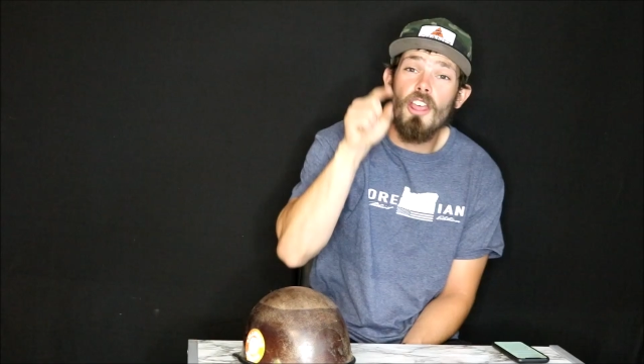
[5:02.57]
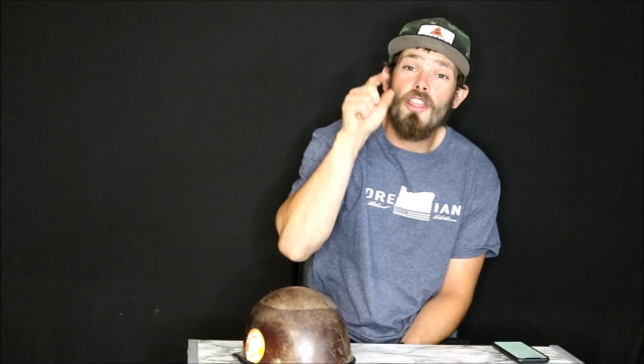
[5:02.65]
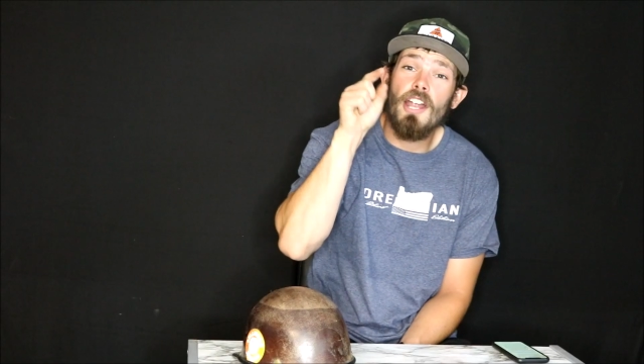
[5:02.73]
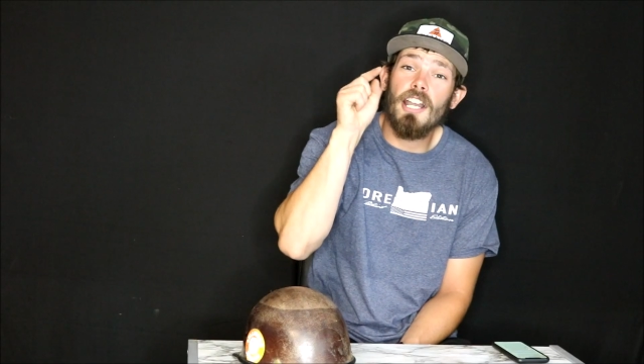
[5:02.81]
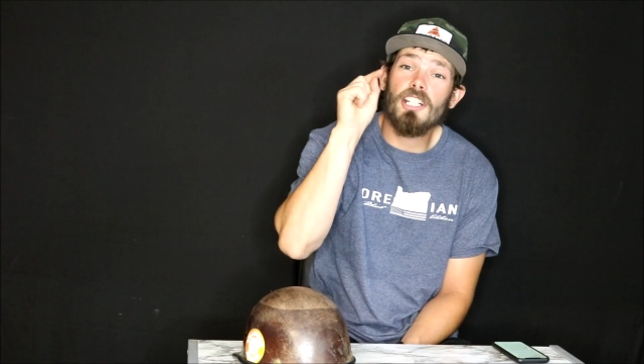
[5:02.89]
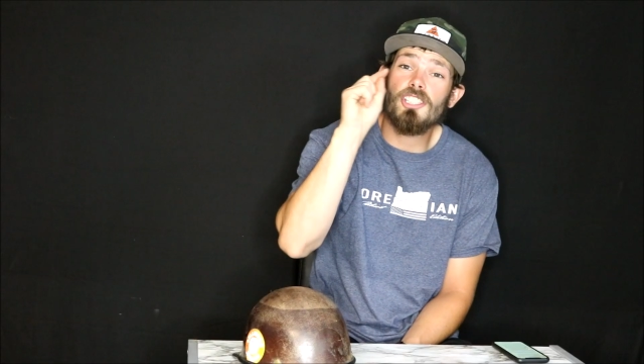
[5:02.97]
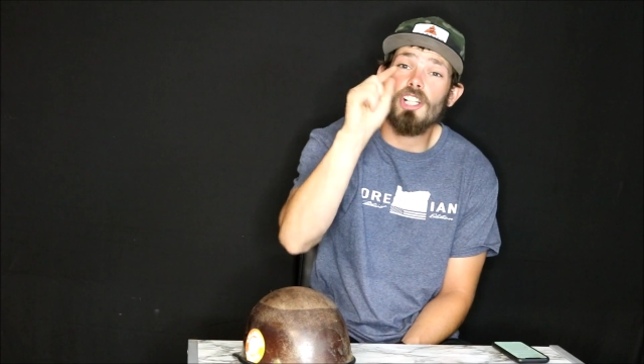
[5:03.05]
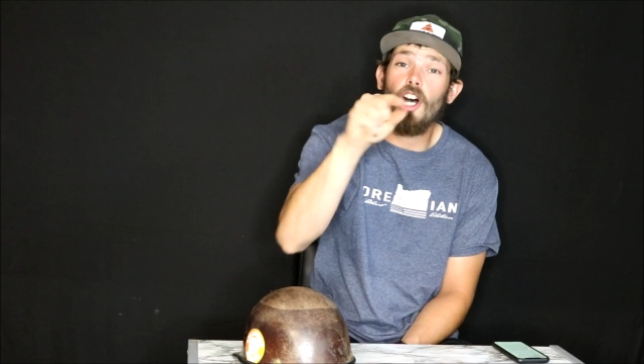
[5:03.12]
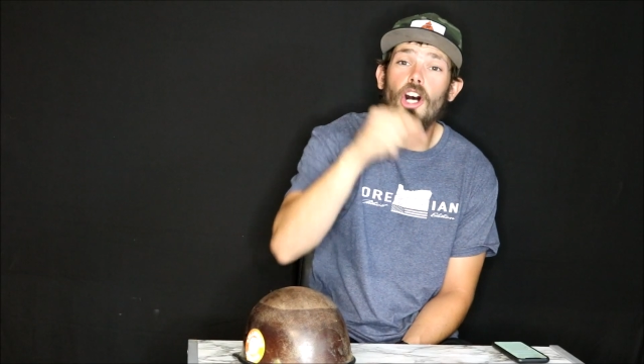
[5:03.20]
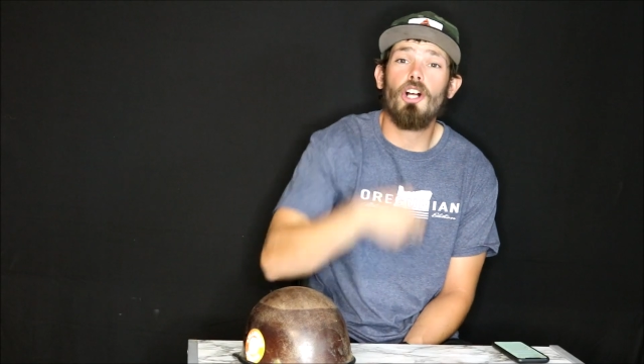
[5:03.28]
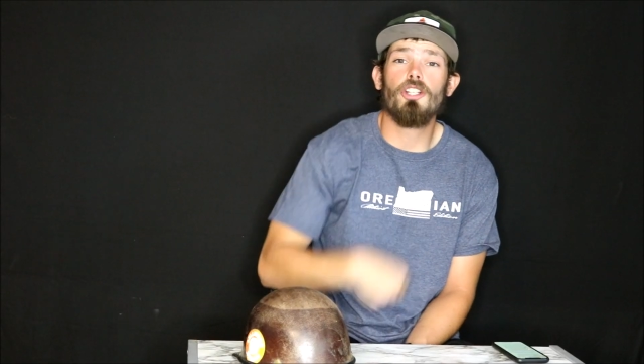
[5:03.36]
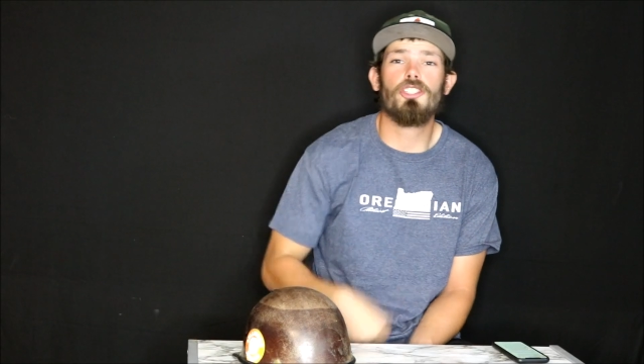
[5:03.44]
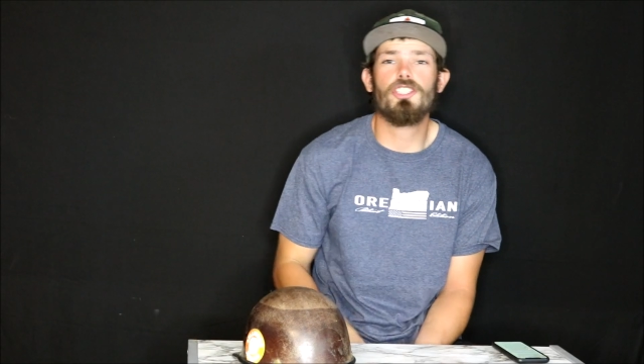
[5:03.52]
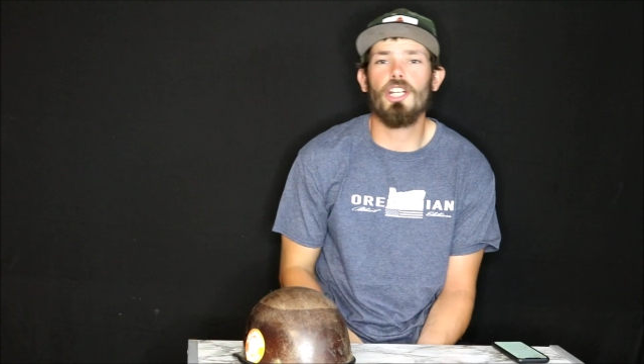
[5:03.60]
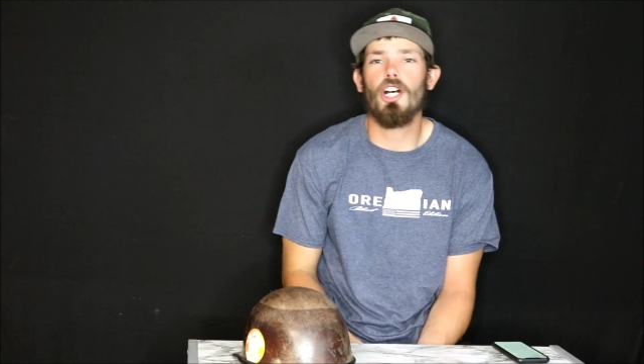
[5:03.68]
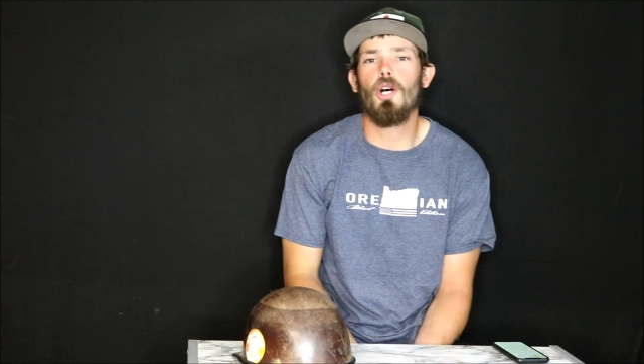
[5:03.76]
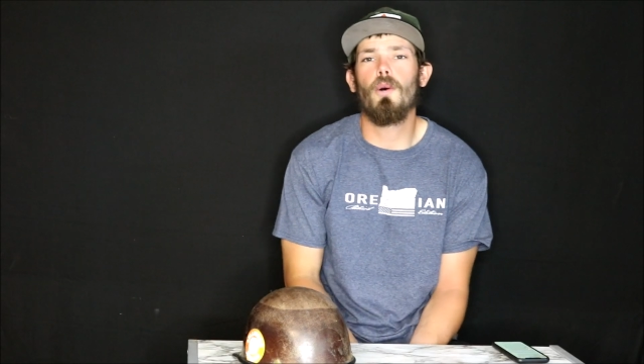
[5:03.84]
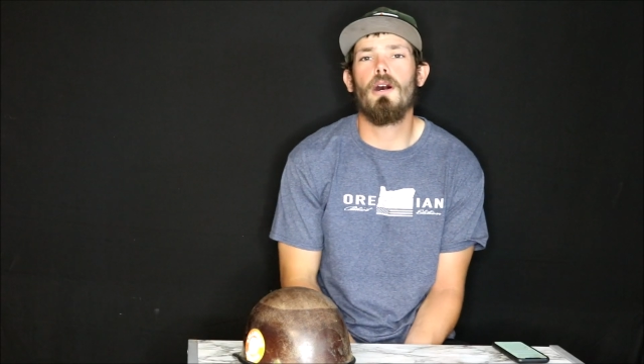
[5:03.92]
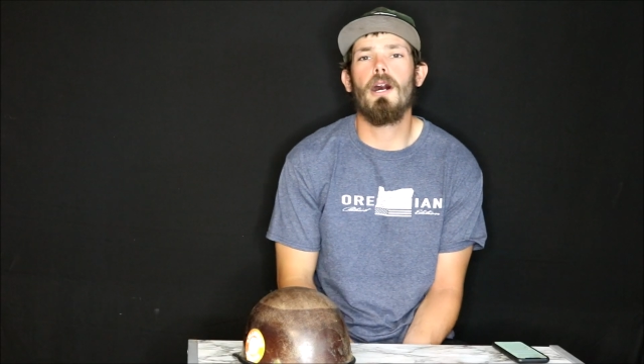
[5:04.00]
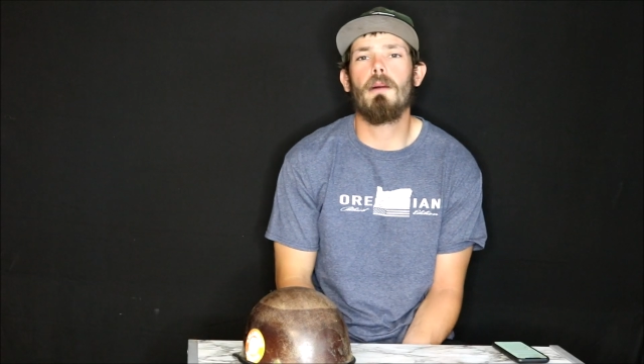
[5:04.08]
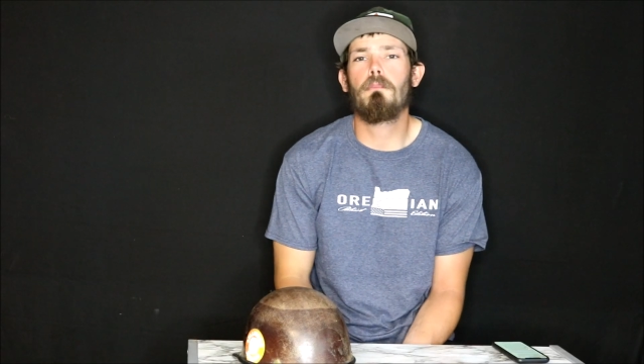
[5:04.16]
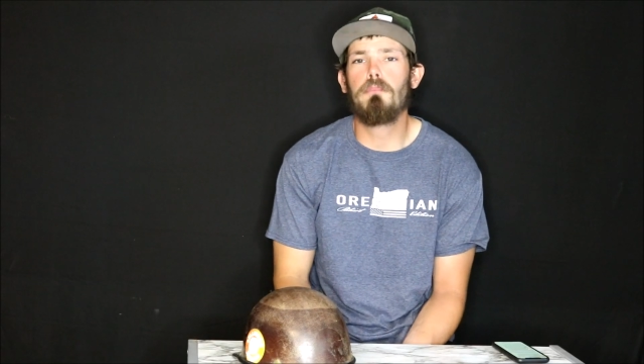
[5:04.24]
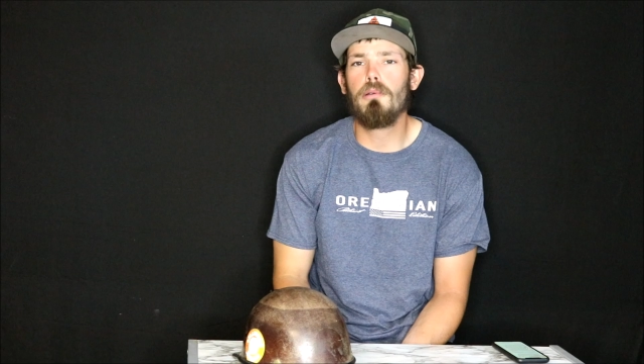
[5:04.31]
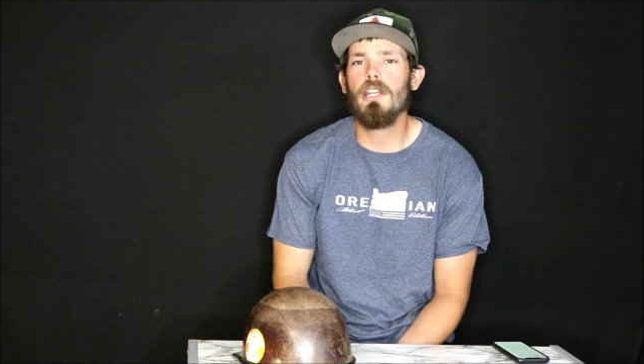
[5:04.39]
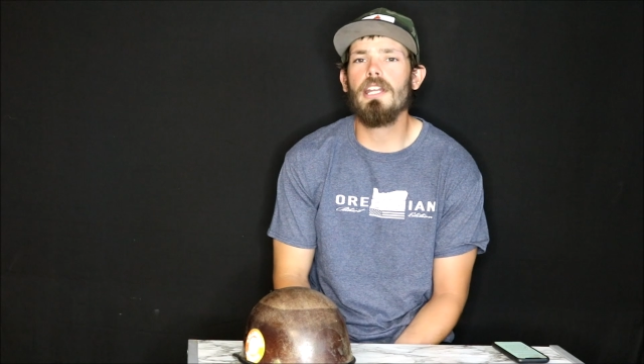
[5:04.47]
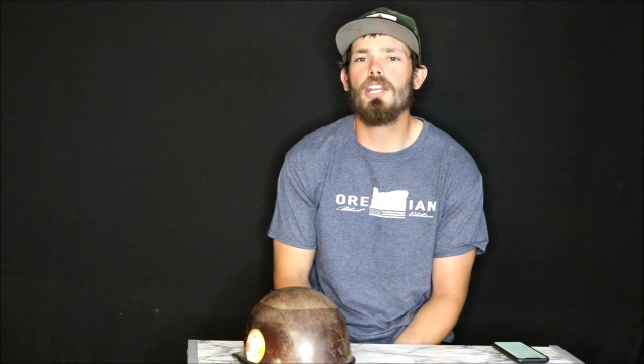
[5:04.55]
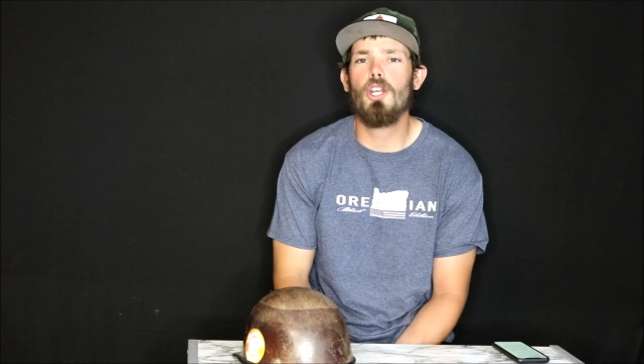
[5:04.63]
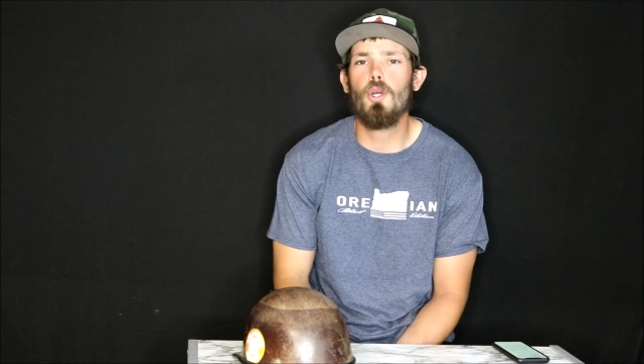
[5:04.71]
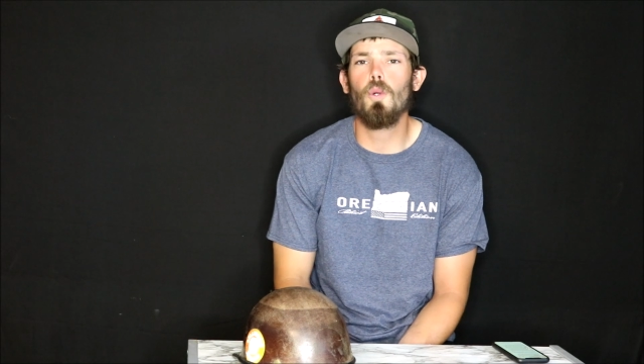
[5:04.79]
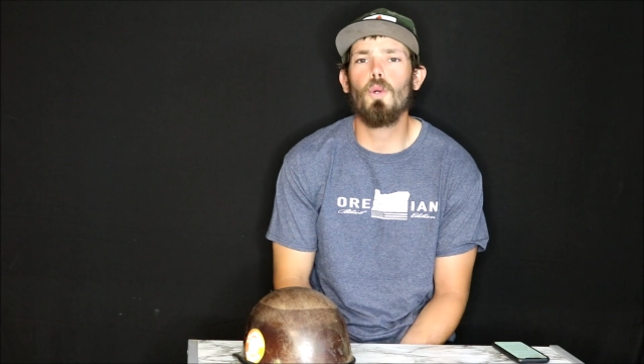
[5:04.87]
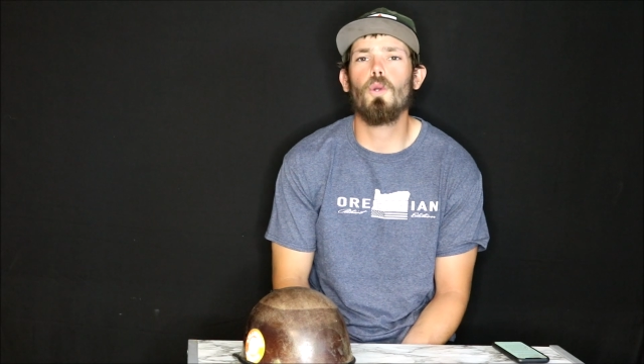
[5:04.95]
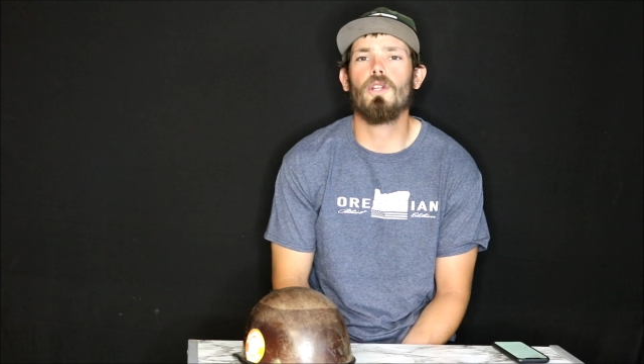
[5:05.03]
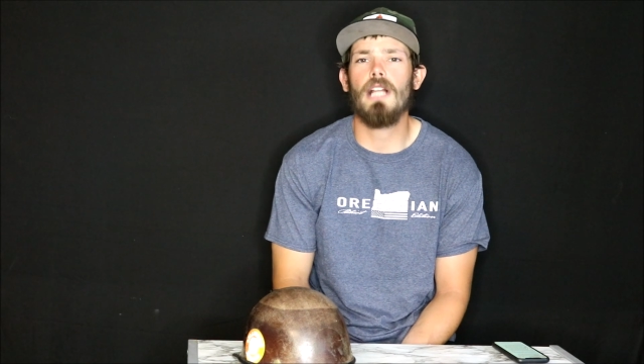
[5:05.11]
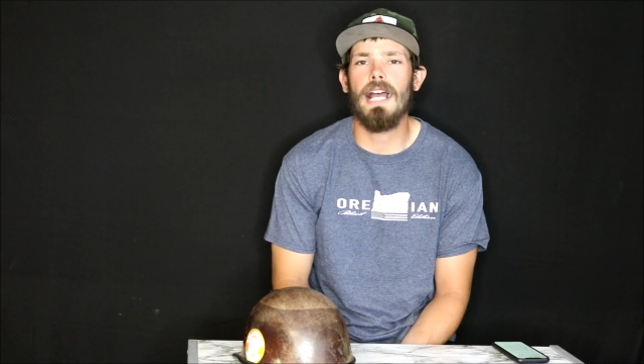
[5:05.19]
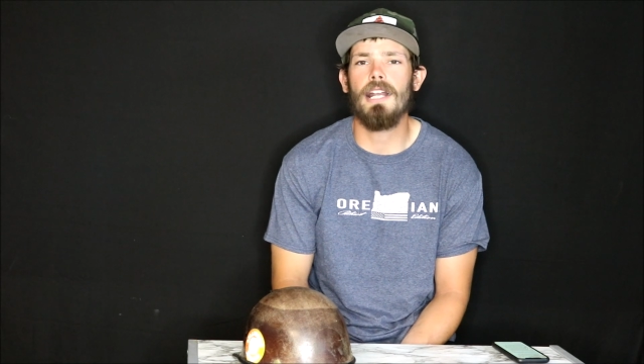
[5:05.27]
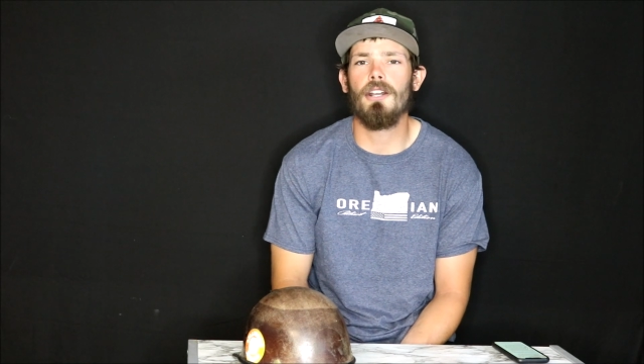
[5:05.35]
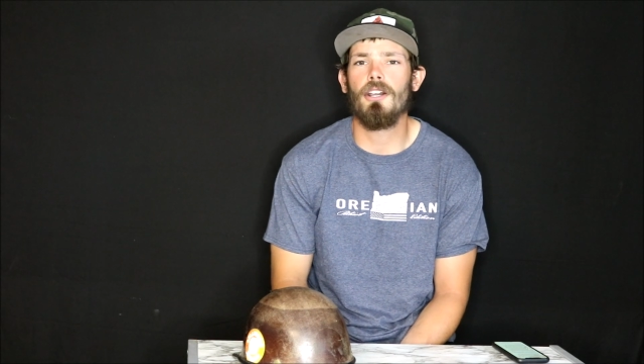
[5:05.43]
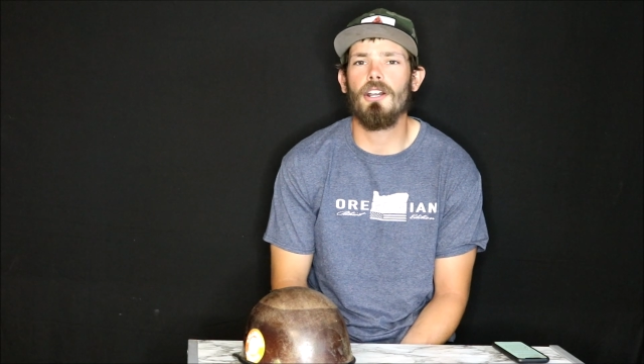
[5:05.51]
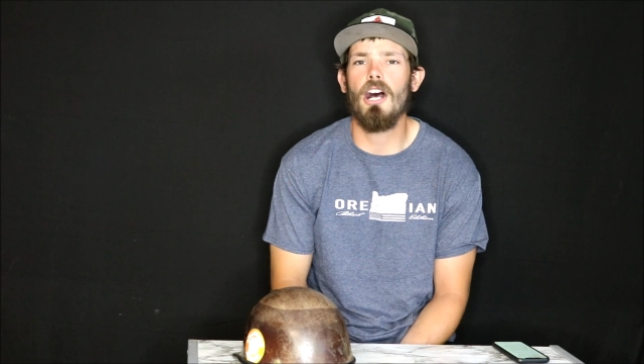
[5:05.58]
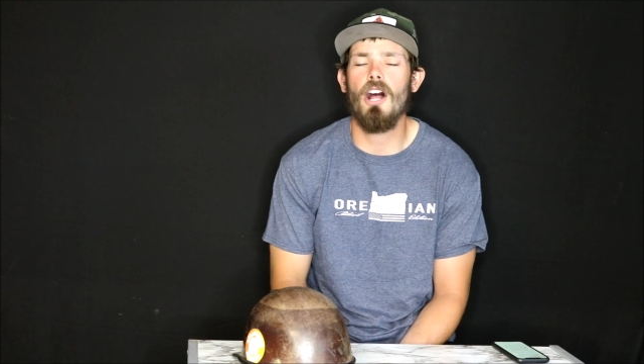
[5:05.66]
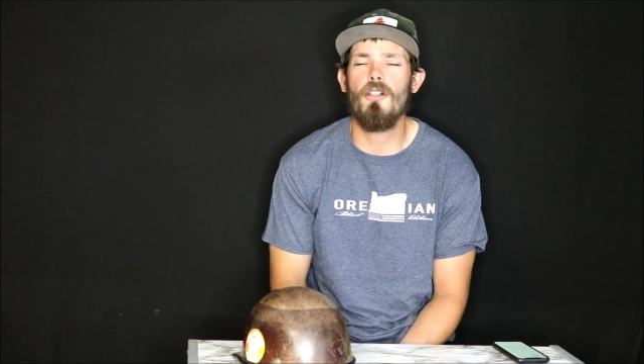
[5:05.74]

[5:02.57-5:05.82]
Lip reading: There's also a pretty cool liner